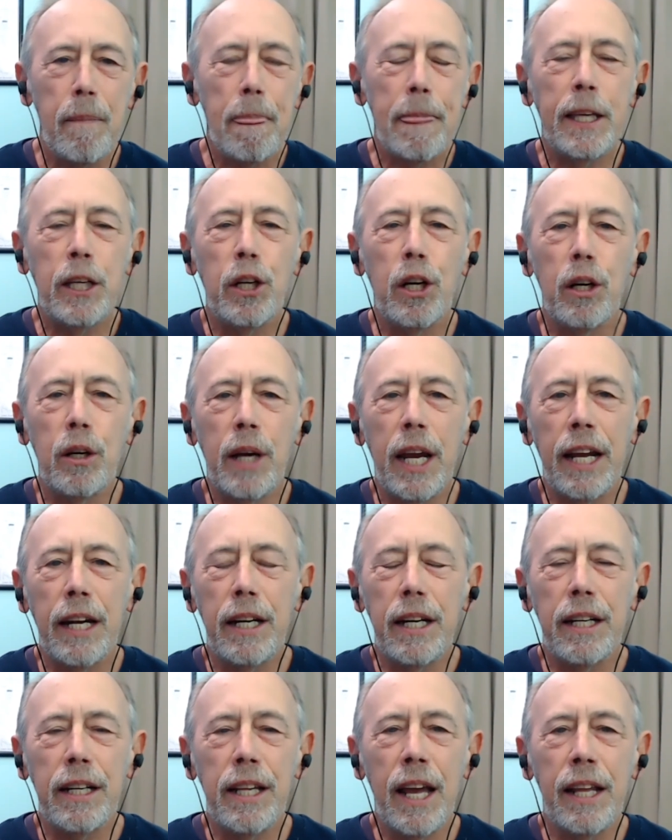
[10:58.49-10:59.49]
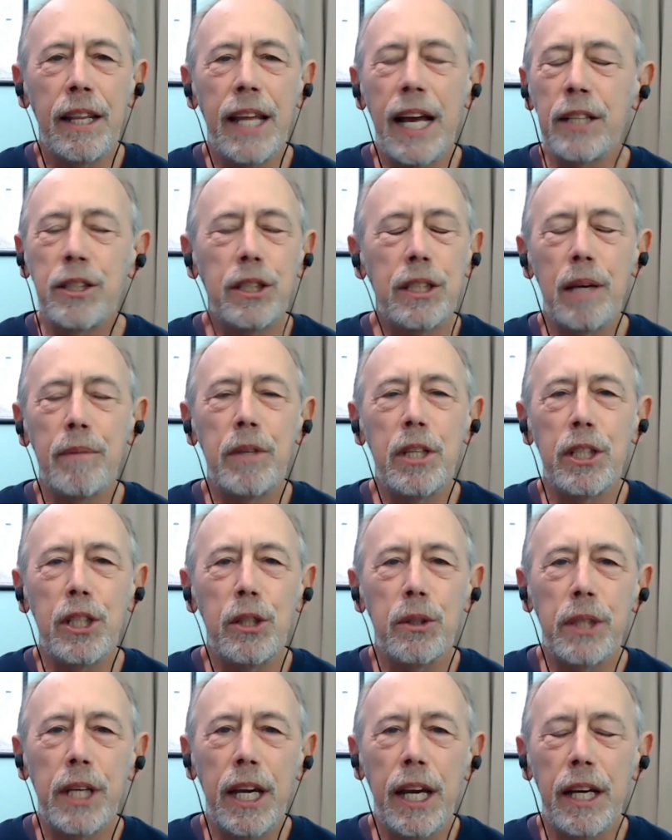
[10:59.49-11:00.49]
and that's something
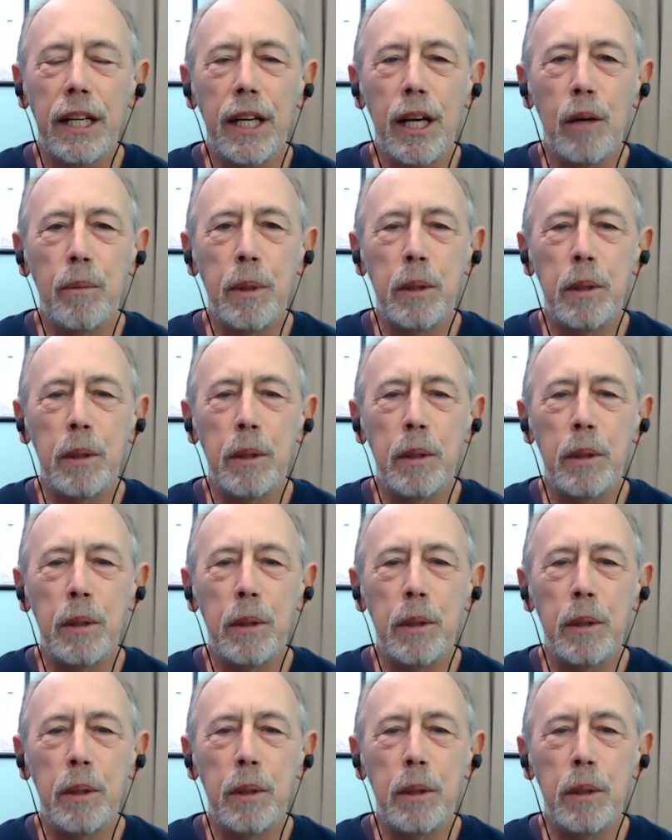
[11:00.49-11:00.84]
you can't help.